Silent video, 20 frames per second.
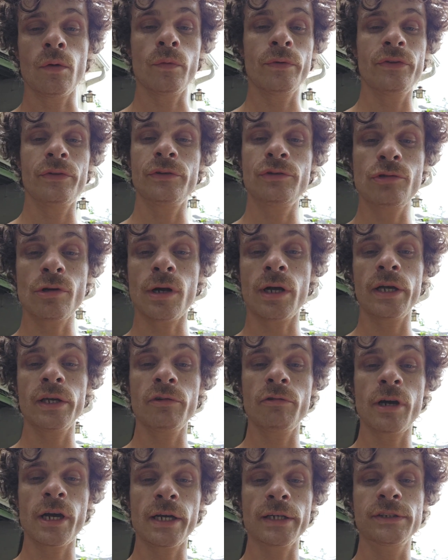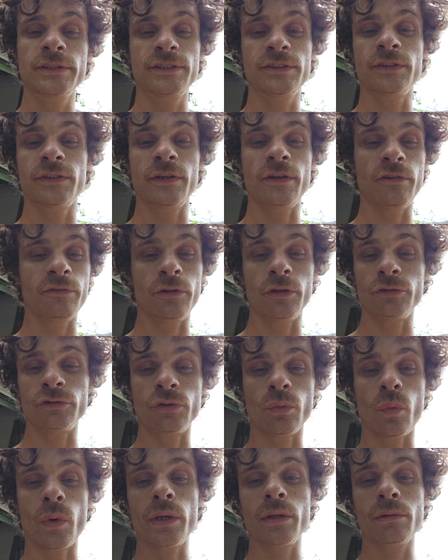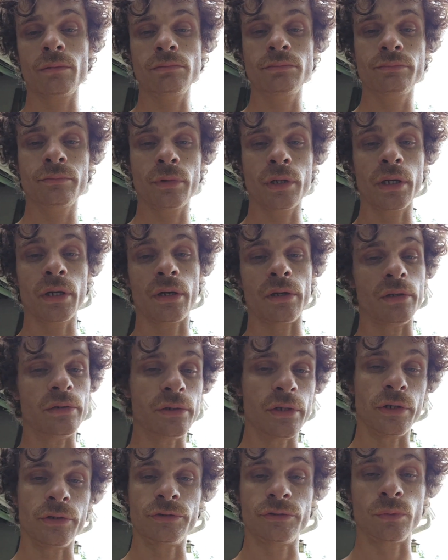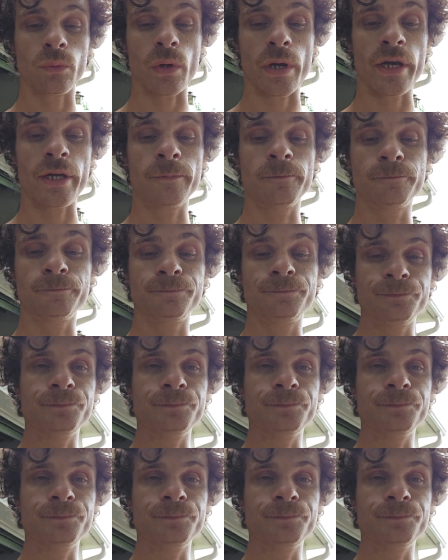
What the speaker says: With the drying racks, if there's a will, there's a way.